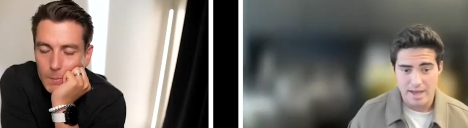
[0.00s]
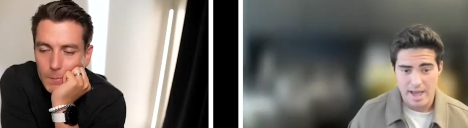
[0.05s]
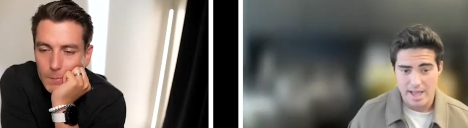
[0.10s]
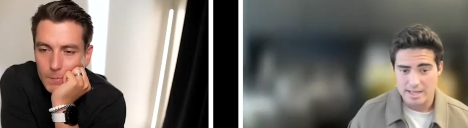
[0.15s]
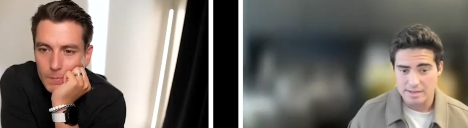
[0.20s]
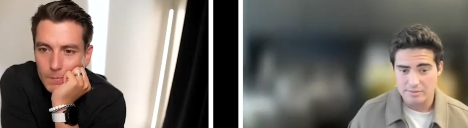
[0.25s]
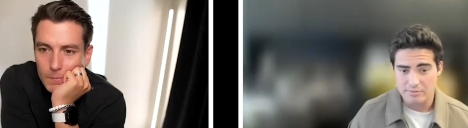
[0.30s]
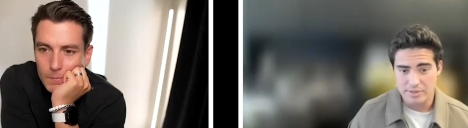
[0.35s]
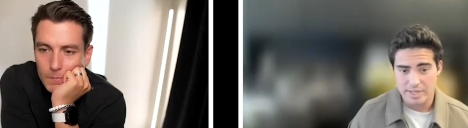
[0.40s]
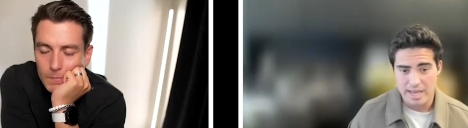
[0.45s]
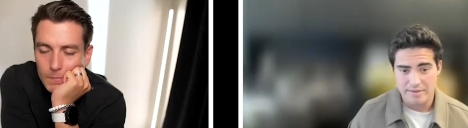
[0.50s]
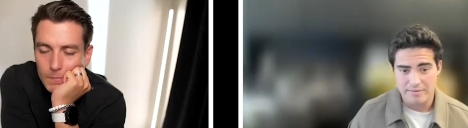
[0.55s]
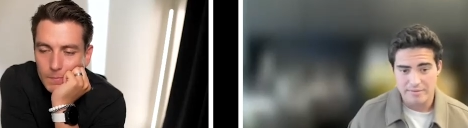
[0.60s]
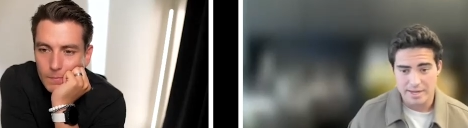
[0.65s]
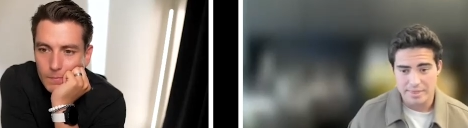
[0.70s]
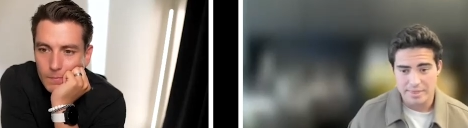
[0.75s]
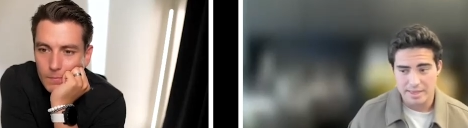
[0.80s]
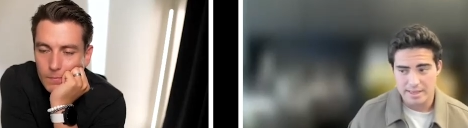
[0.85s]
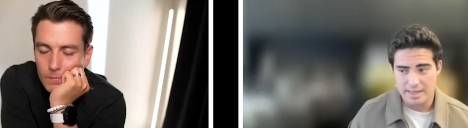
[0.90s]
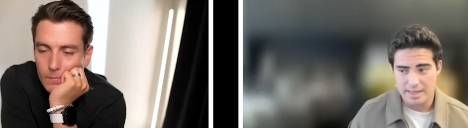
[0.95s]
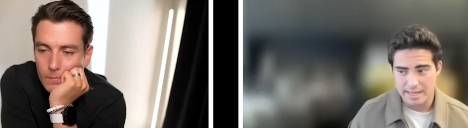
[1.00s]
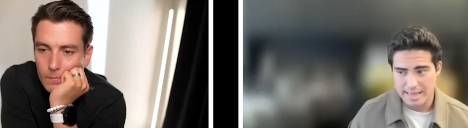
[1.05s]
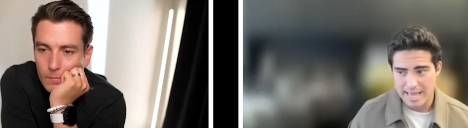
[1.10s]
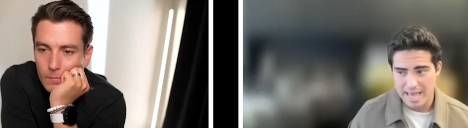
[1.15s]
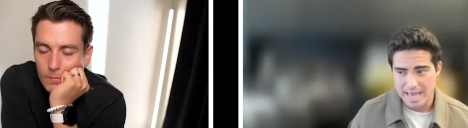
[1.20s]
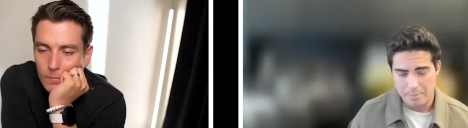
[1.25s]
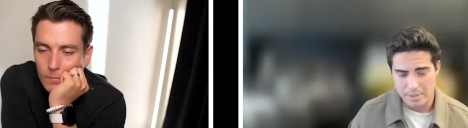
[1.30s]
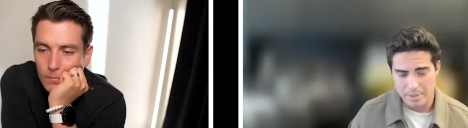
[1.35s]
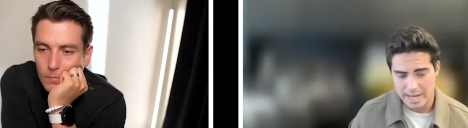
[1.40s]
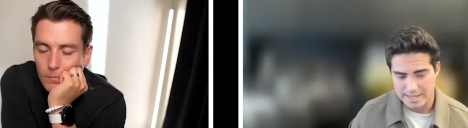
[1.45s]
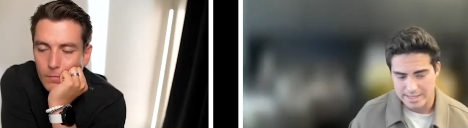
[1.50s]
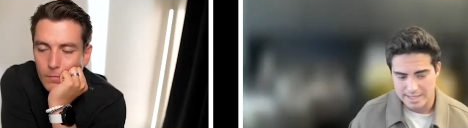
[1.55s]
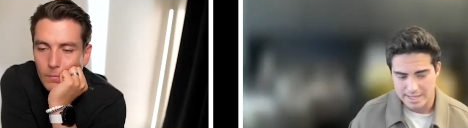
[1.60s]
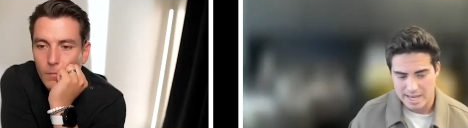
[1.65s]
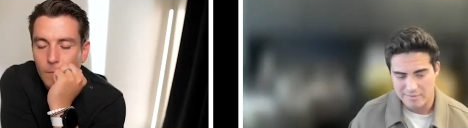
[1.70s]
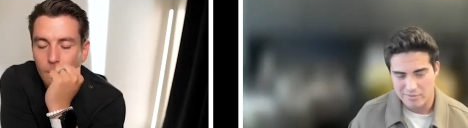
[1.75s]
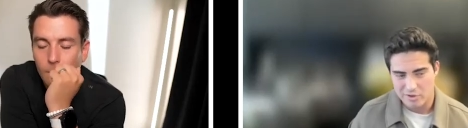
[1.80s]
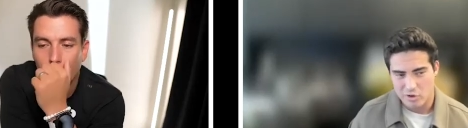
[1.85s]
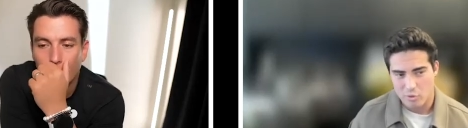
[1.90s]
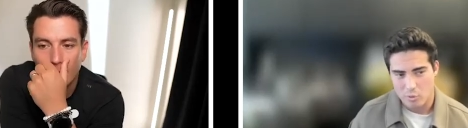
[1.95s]
Speaker 1: I didn't really have anything like that. But I did
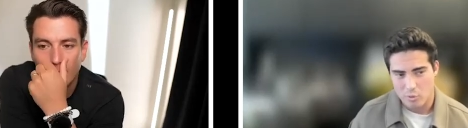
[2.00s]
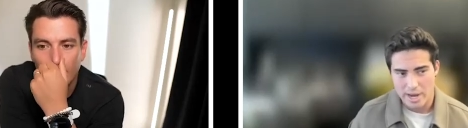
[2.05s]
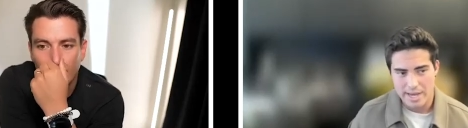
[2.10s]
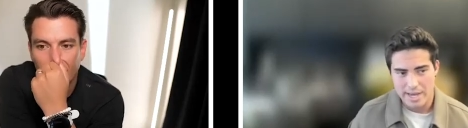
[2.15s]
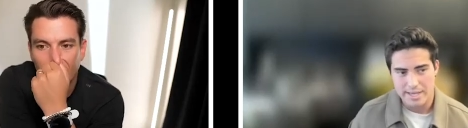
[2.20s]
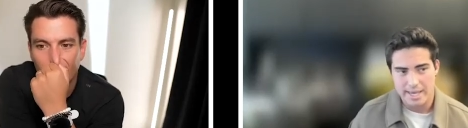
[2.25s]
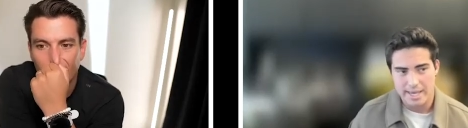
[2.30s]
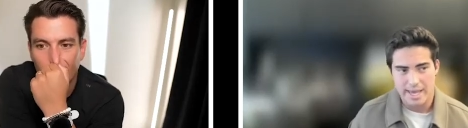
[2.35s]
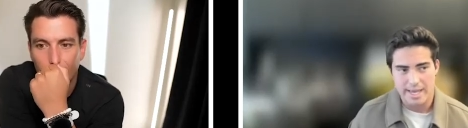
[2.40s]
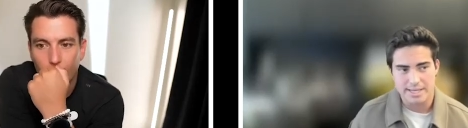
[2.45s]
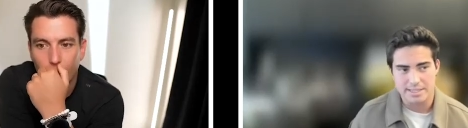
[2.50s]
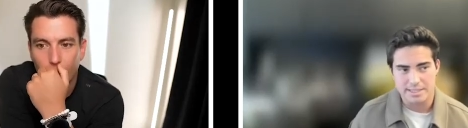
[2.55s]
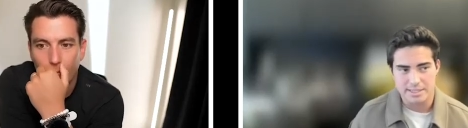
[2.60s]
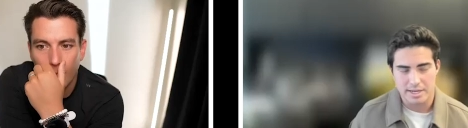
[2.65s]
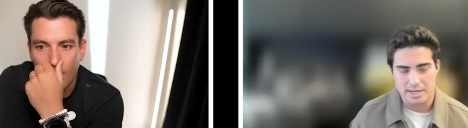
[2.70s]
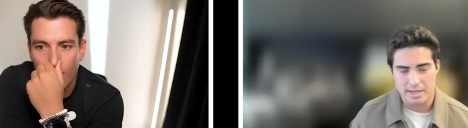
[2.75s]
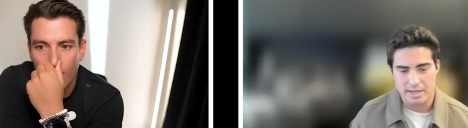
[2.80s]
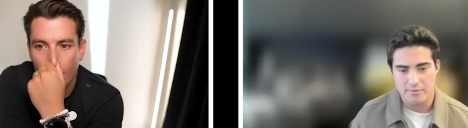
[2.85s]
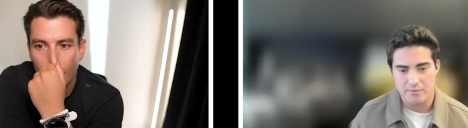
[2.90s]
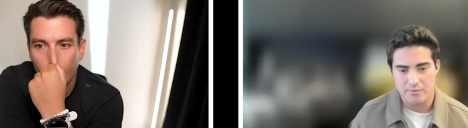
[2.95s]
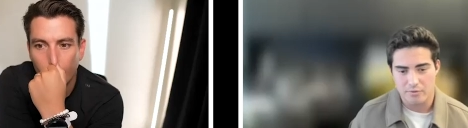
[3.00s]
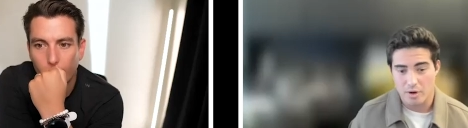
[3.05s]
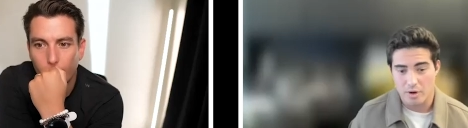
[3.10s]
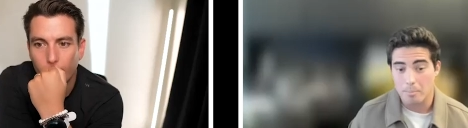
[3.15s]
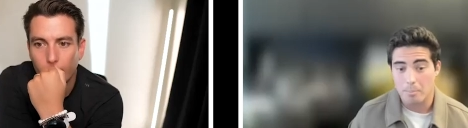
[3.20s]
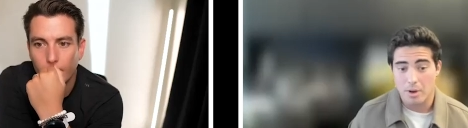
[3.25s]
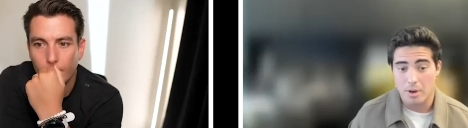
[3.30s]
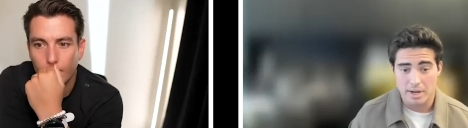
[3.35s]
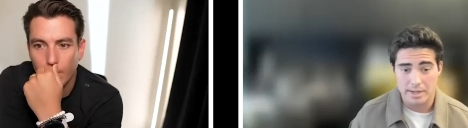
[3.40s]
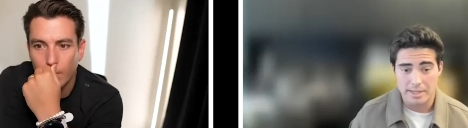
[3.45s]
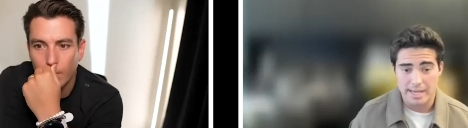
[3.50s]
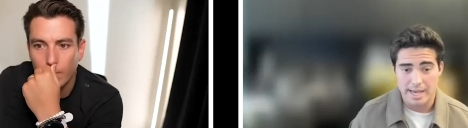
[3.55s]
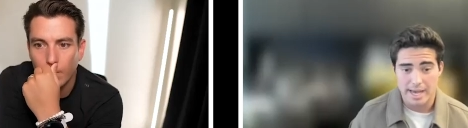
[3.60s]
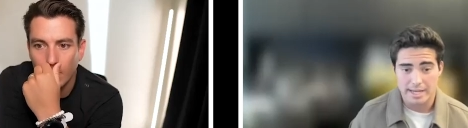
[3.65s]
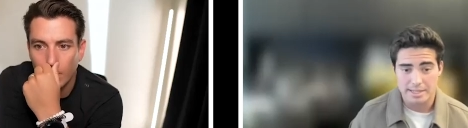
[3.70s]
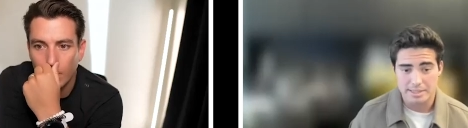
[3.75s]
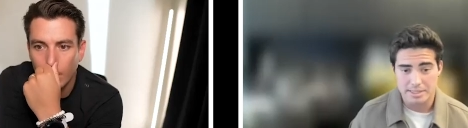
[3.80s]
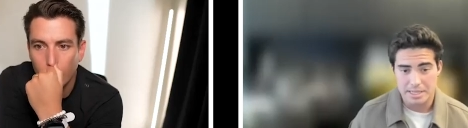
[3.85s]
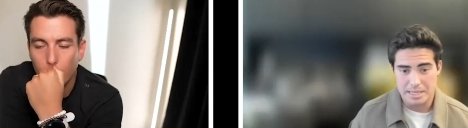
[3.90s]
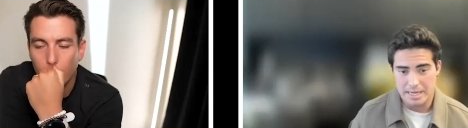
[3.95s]
have a great case study from
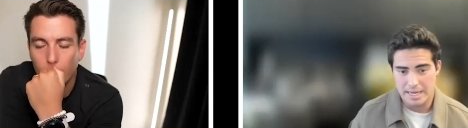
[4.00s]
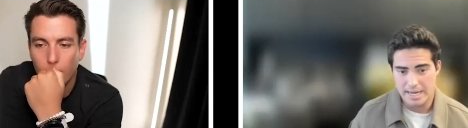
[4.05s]
podcasts.